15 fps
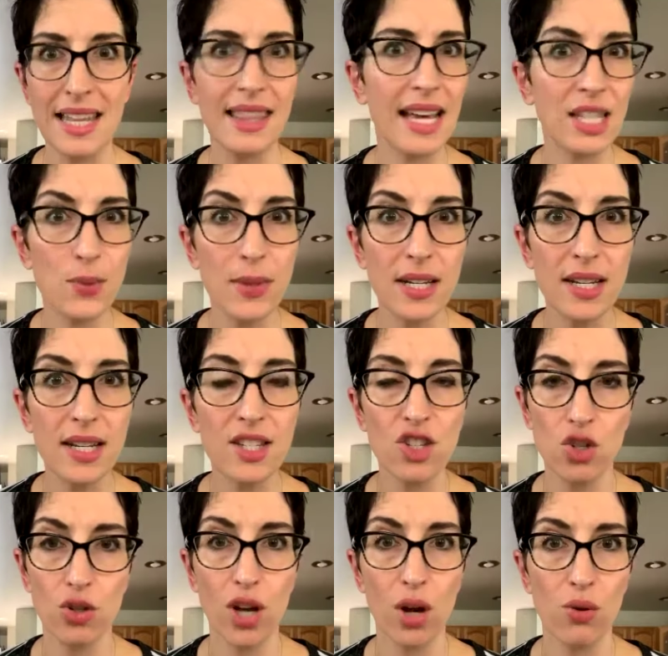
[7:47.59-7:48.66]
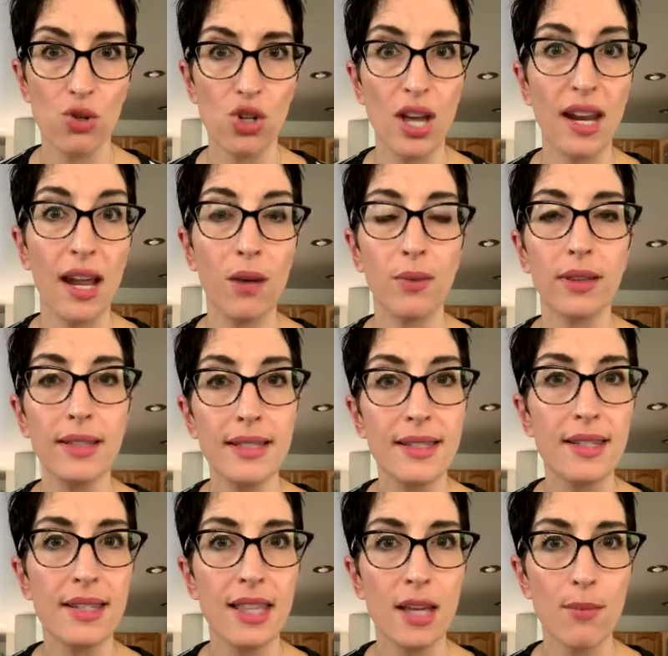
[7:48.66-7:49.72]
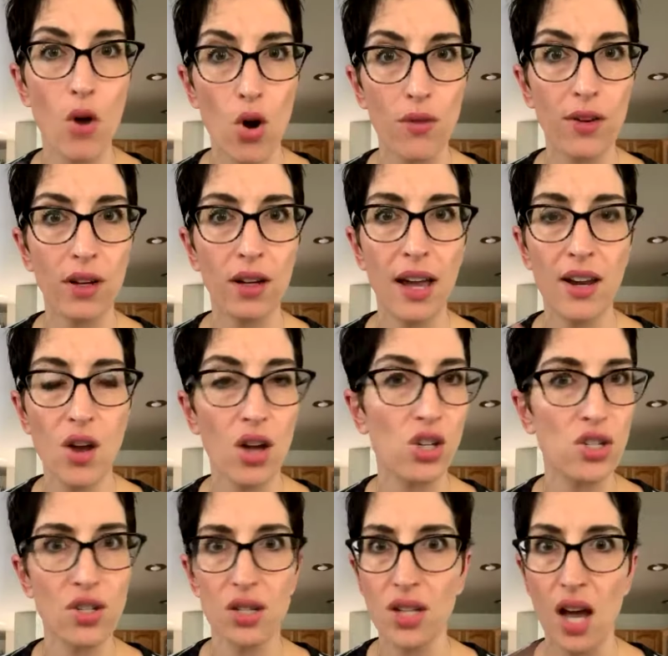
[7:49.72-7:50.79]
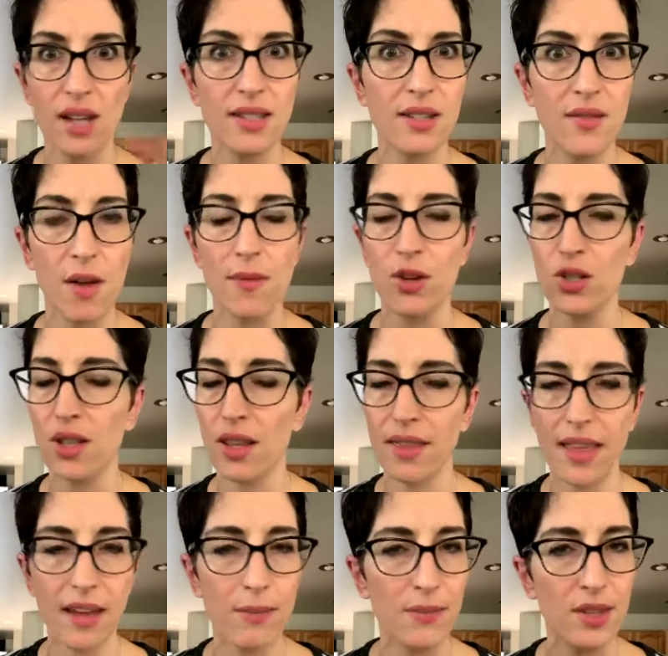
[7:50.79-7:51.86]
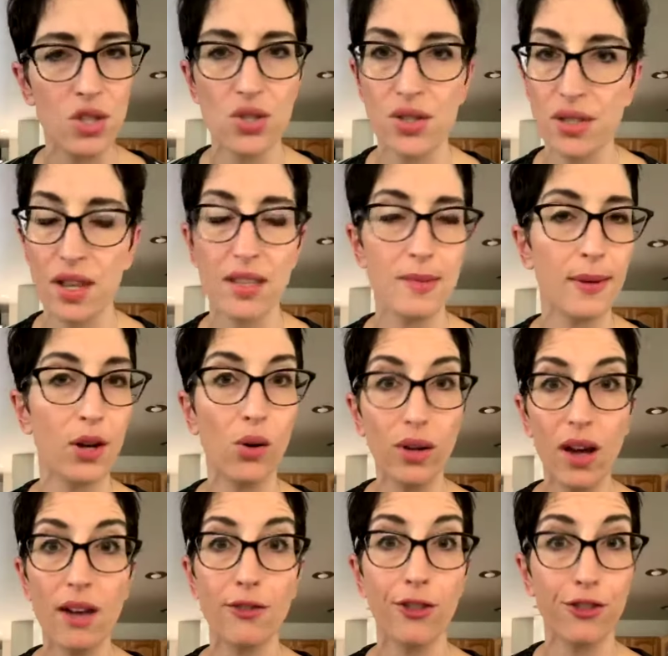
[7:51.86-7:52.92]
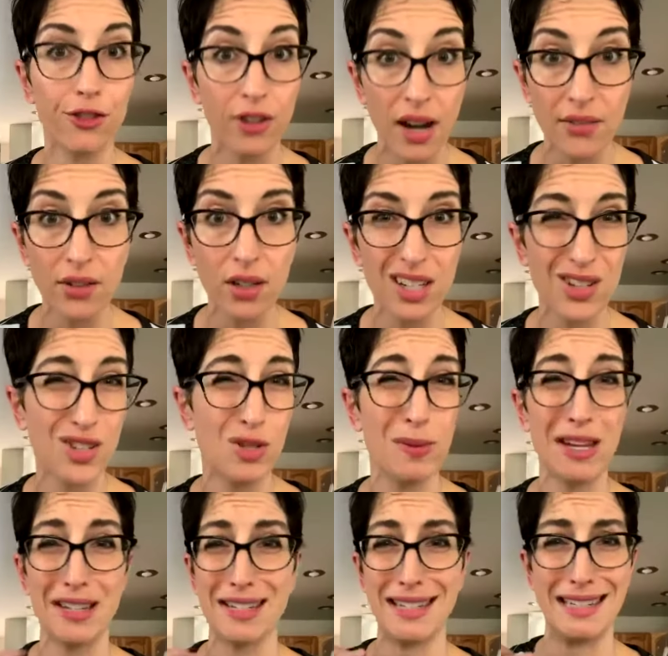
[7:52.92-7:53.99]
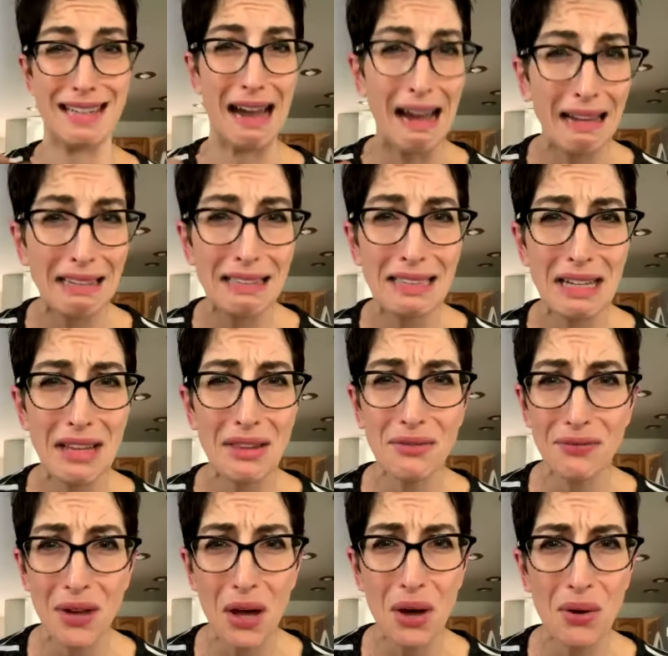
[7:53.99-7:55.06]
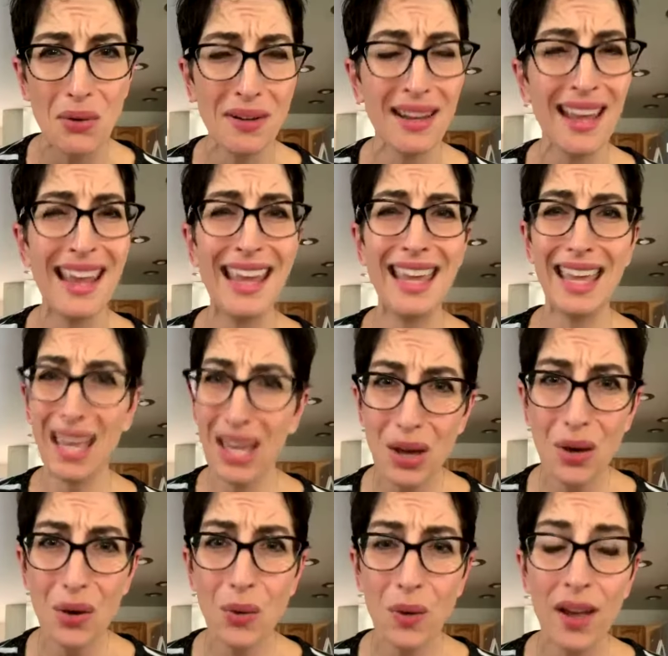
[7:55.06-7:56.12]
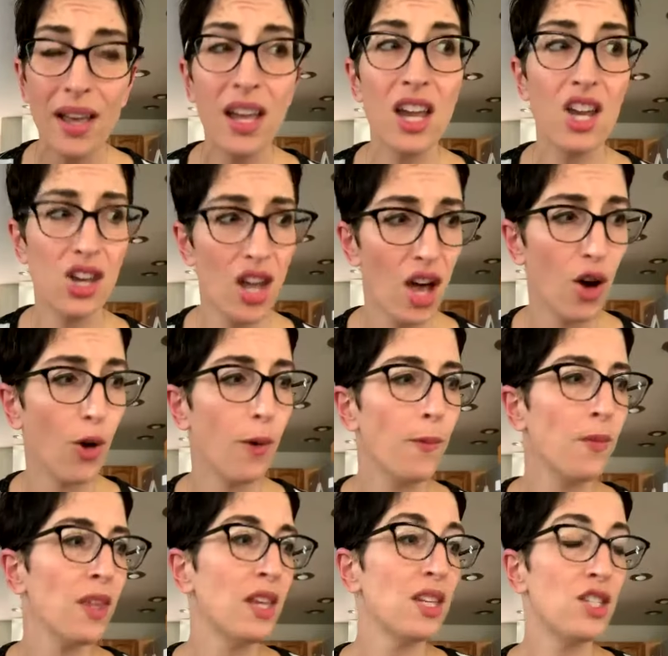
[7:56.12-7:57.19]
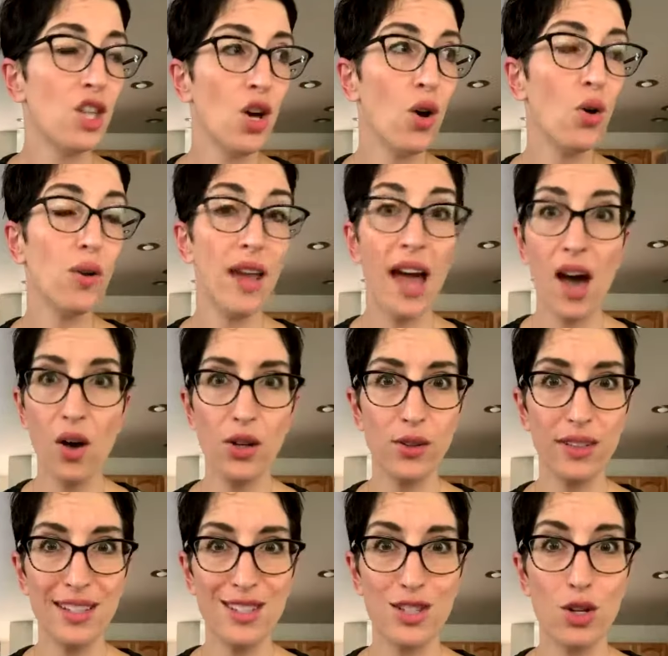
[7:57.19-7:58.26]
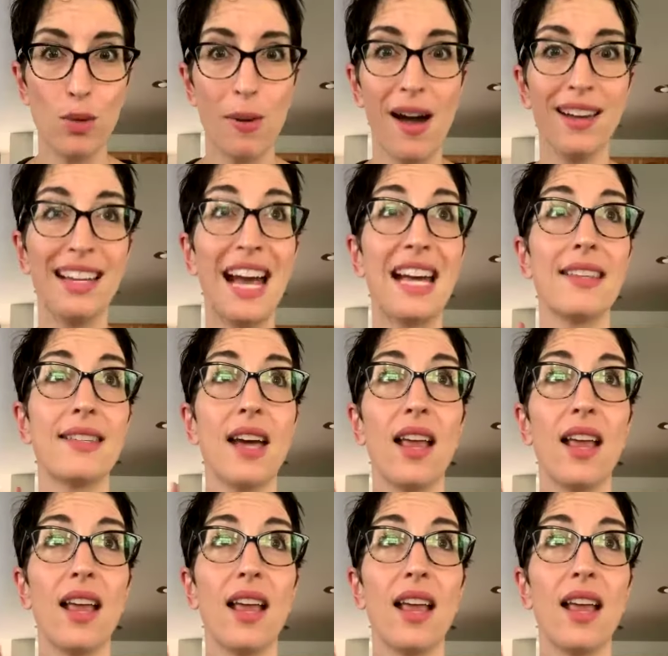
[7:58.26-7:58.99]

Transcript: That's what I did as a new coach, and I listened to them over and just tons of them. This has been going on for forever. It used to be you had to dial in on the phone. Ew, no. So now you can listen to a podcast.